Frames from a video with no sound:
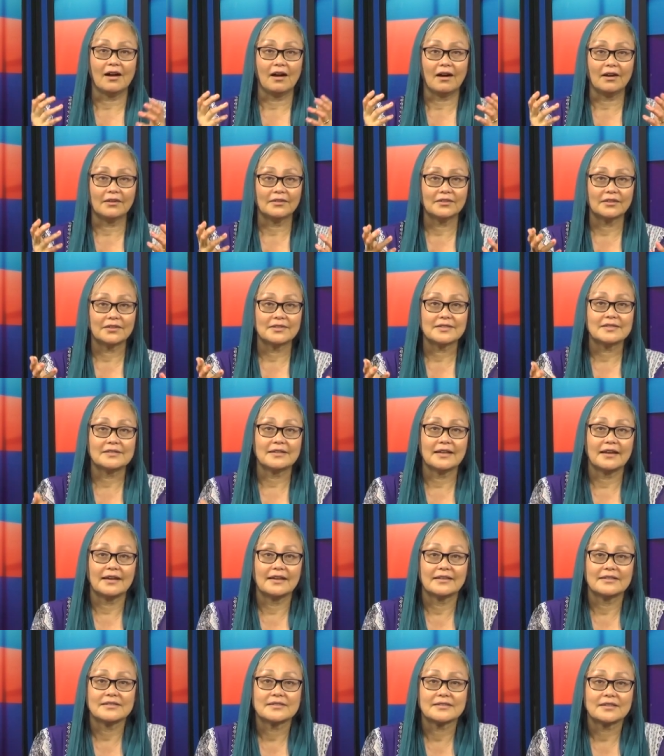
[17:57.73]

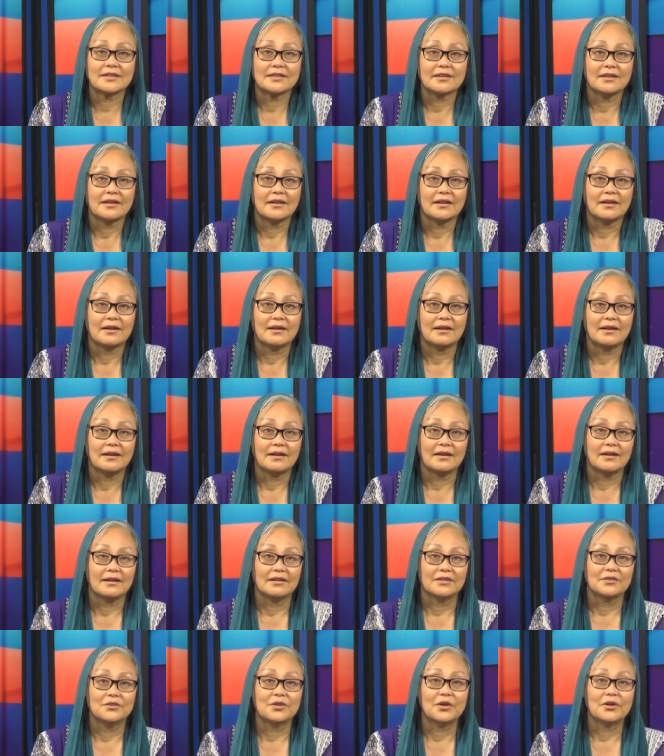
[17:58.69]
understands
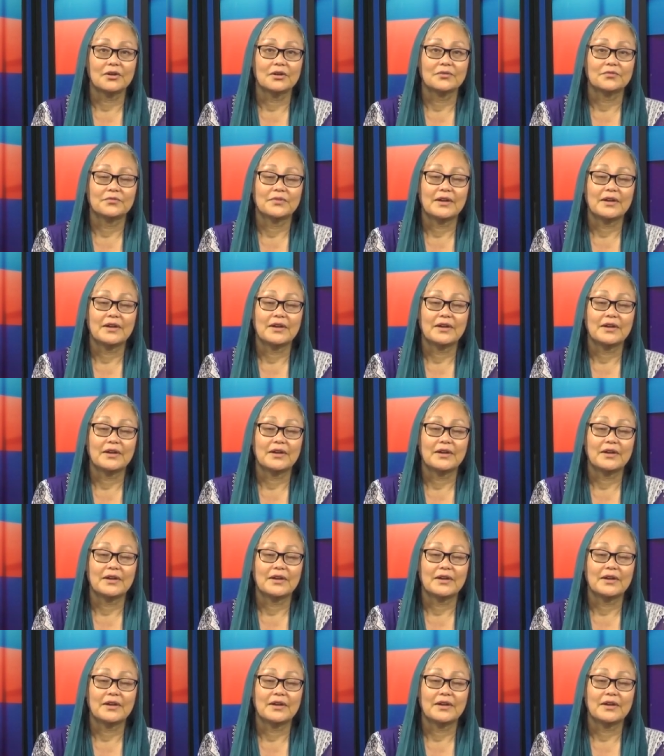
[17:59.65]
your